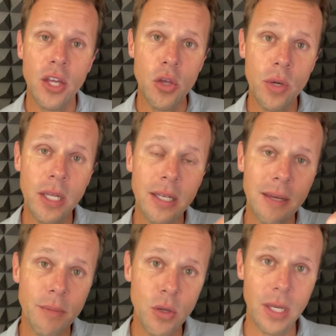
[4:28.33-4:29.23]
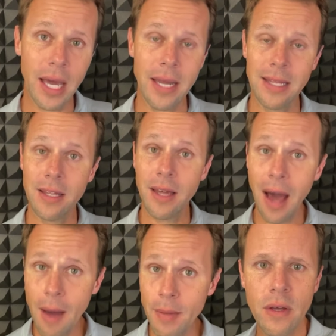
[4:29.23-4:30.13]
You can communicate in the
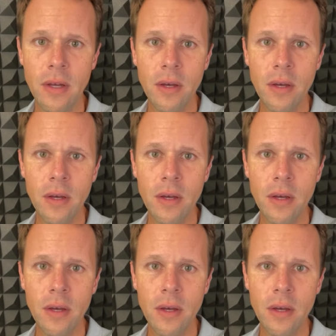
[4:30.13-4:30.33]
comment.